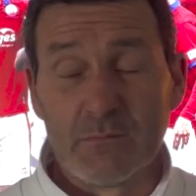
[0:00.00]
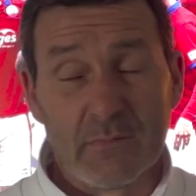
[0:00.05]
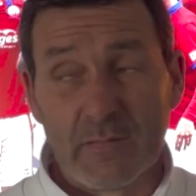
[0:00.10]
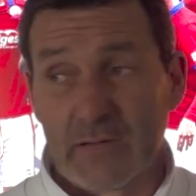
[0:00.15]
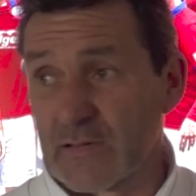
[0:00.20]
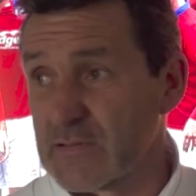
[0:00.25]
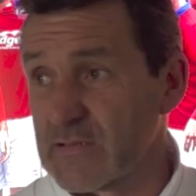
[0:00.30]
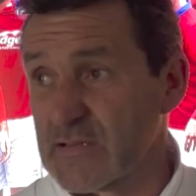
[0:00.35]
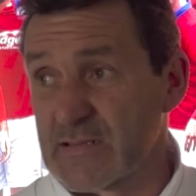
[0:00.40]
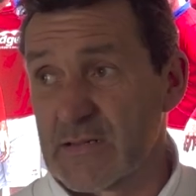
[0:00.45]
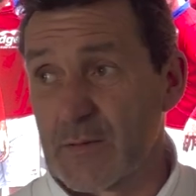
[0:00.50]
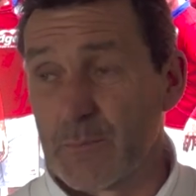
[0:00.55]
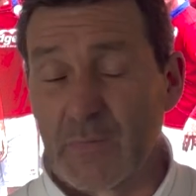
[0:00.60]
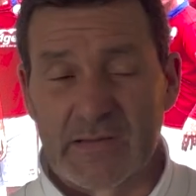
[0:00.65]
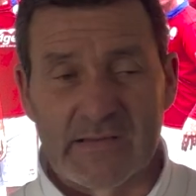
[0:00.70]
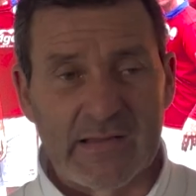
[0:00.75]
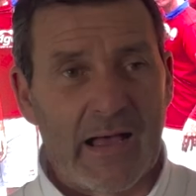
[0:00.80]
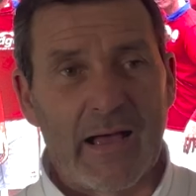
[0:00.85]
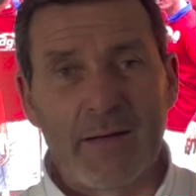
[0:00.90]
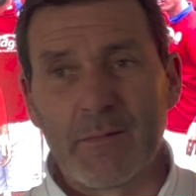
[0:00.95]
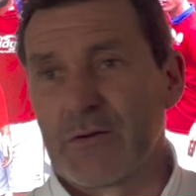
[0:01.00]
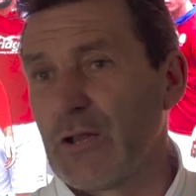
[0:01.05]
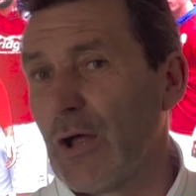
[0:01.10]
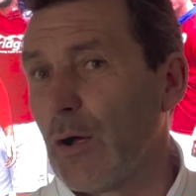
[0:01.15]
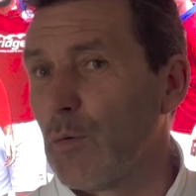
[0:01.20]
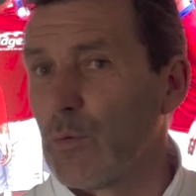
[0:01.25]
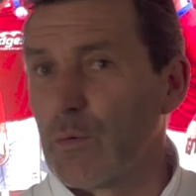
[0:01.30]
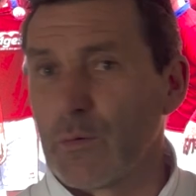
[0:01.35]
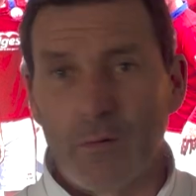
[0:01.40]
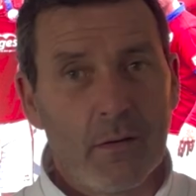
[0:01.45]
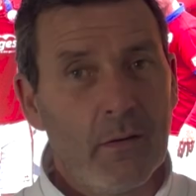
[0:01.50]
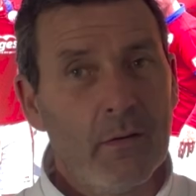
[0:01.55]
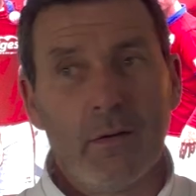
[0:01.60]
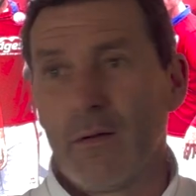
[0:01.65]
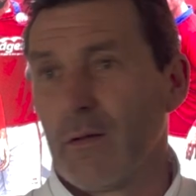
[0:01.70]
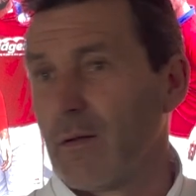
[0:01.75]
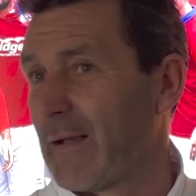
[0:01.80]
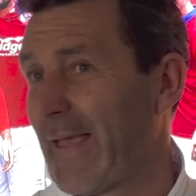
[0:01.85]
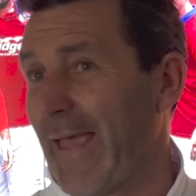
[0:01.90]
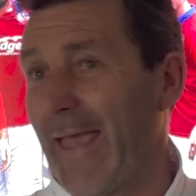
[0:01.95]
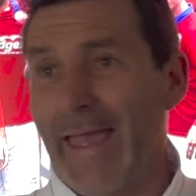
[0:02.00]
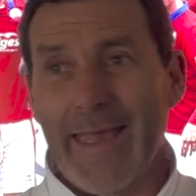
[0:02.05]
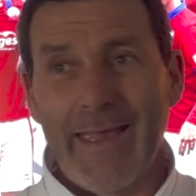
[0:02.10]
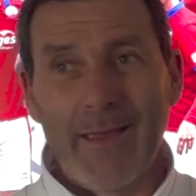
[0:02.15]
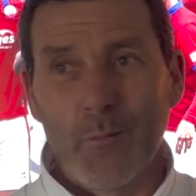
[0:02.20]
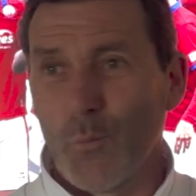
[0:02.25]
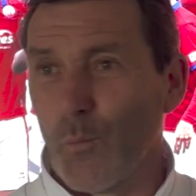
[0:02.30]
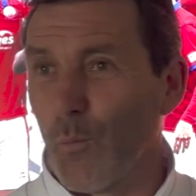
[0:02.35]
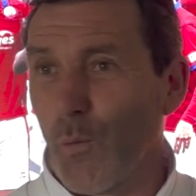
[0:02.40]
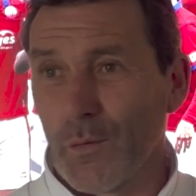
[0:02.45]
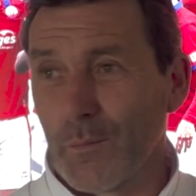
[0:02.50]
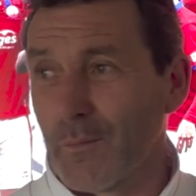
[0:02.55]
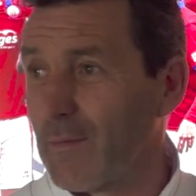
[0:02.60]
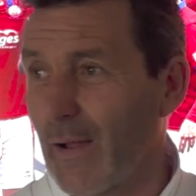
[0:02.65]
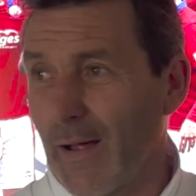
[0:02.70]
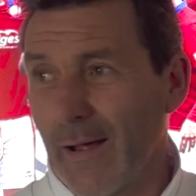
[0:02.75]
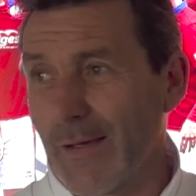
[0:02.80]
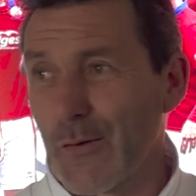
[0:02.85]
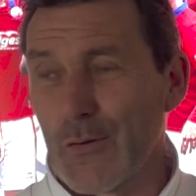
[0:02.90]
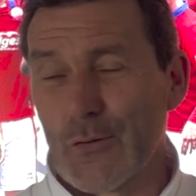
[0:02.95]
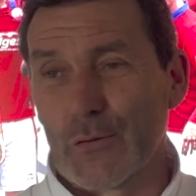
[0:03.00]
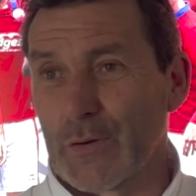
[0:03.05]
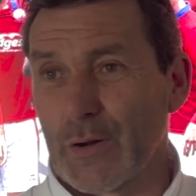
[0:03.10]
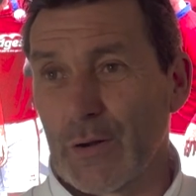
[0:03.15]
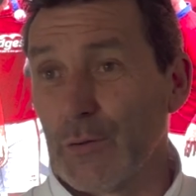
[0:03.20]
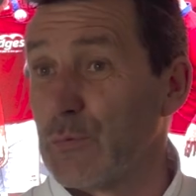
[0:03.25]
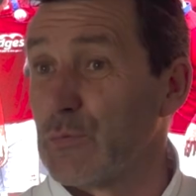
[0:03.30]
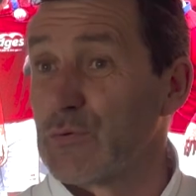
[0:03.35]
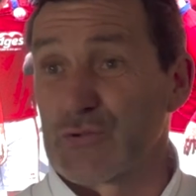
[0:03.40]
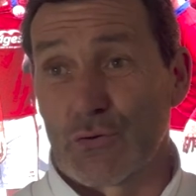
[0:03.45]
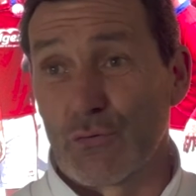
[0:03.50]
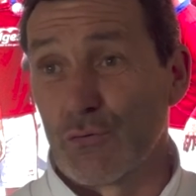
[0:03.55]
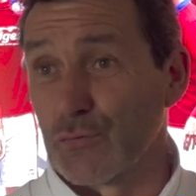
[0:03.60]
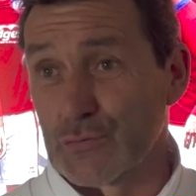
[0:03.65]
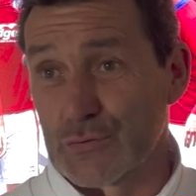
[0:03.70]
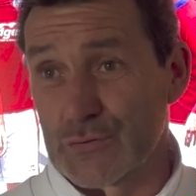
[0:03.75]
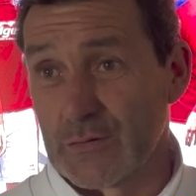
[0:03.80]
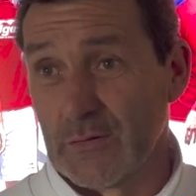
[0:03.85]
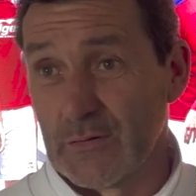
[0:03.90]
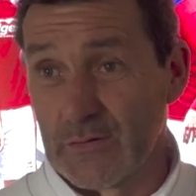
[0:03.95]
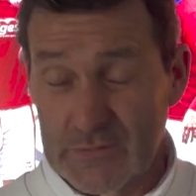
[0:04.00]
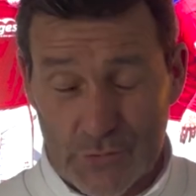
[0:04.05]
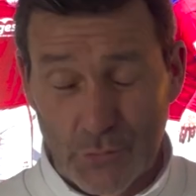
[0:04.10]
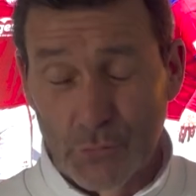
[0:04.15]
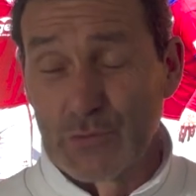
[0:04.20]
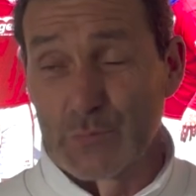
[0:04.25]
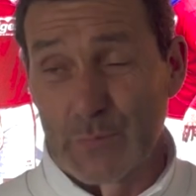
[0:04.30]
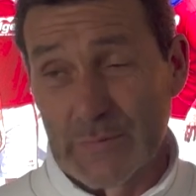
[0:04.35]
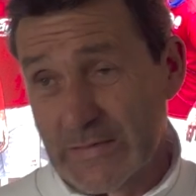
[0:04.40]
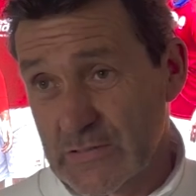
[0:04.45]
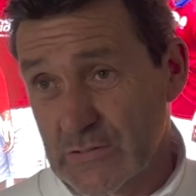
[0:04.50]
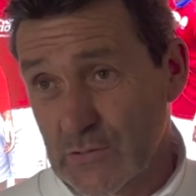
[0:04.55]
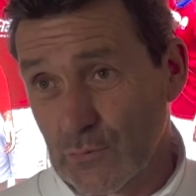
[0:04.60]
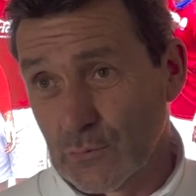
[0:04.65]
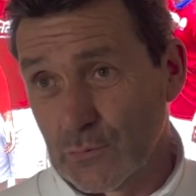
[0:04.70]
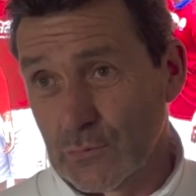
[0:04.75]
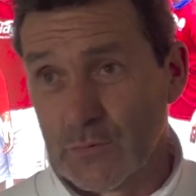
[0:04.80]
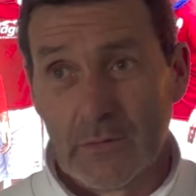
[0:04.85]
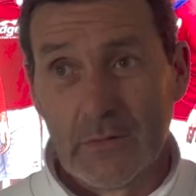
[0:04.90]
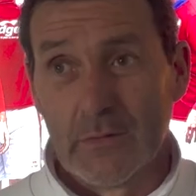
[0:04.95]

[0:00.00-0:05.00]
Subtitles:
And it's as simple as that. I don't care one iota who scores, as long as we score.